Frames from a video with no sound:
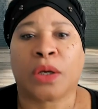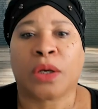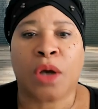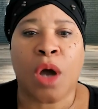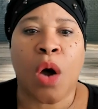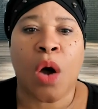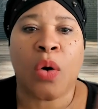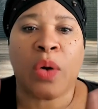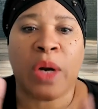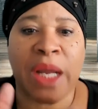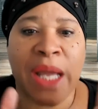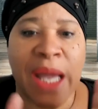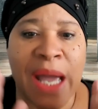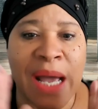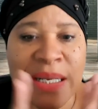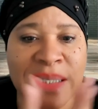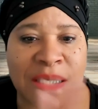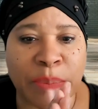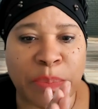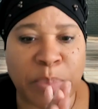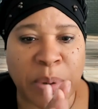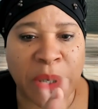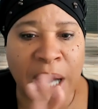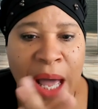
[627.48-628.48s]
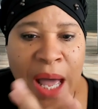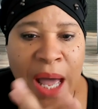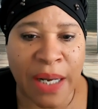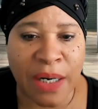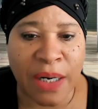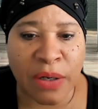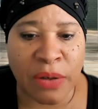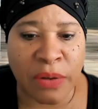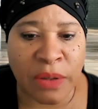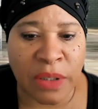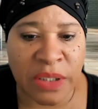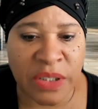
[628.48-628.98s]
Cody has a
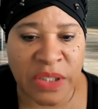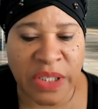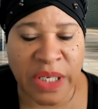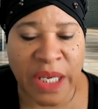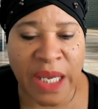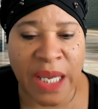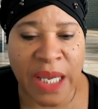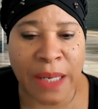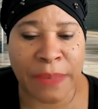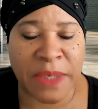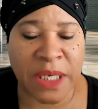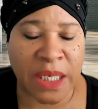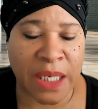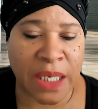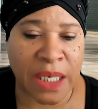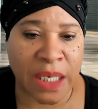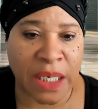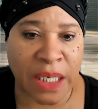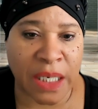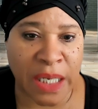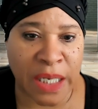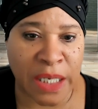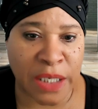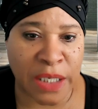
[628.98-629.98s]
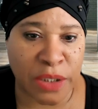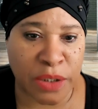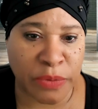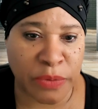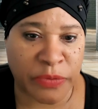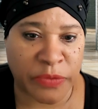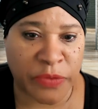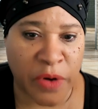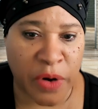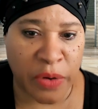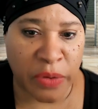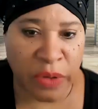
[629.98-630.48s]
plot or a scheme to get into
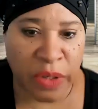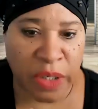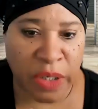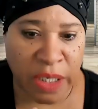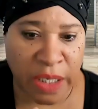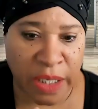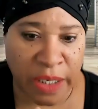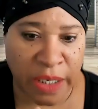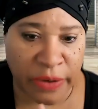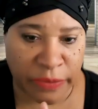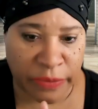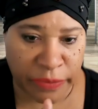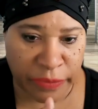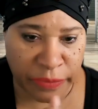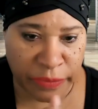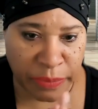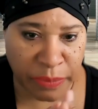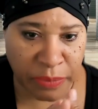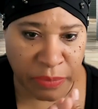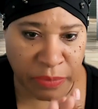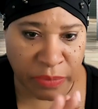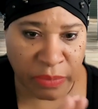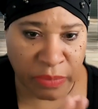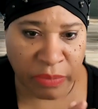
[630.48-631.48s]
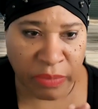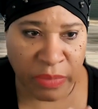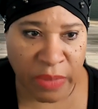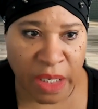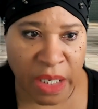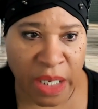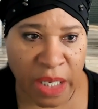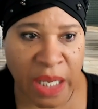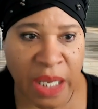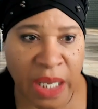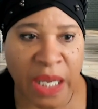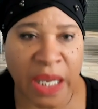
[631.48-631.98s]
Ferncliff.
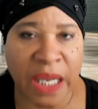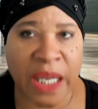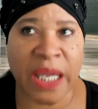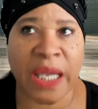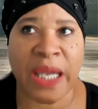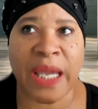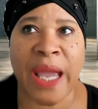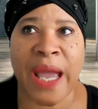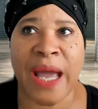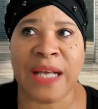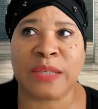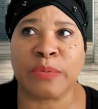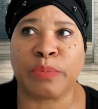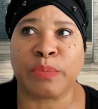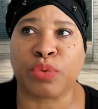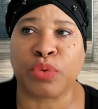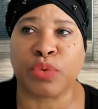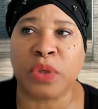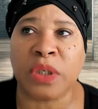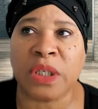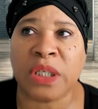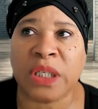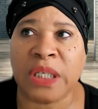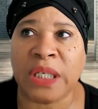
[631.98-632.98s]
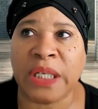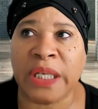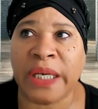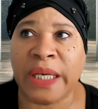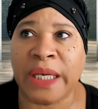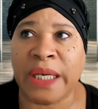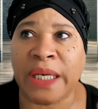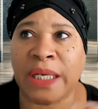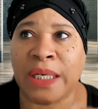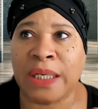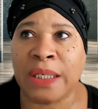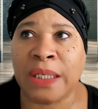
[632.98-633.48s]
He has
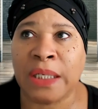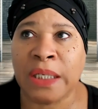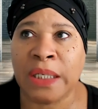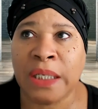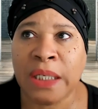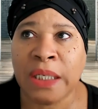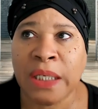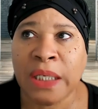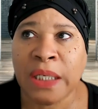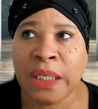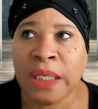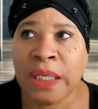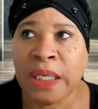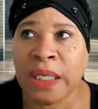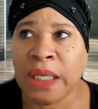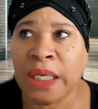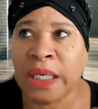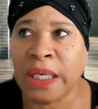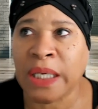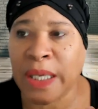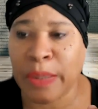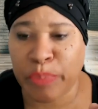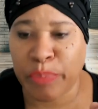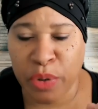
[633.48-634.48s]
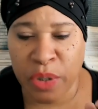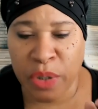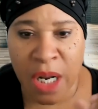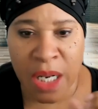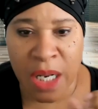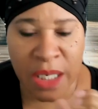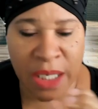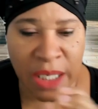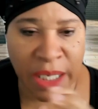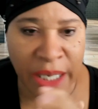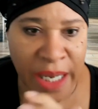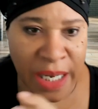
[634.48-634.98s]
Brooklyn get put
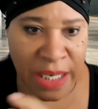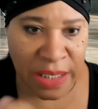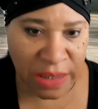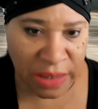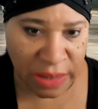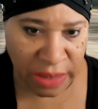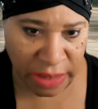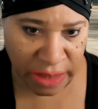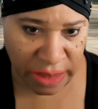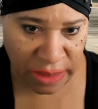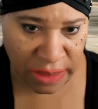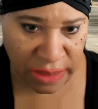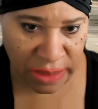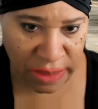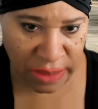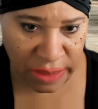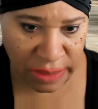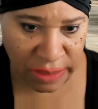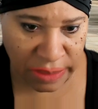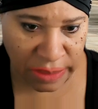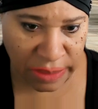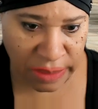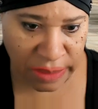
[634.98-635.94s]
on the guest list,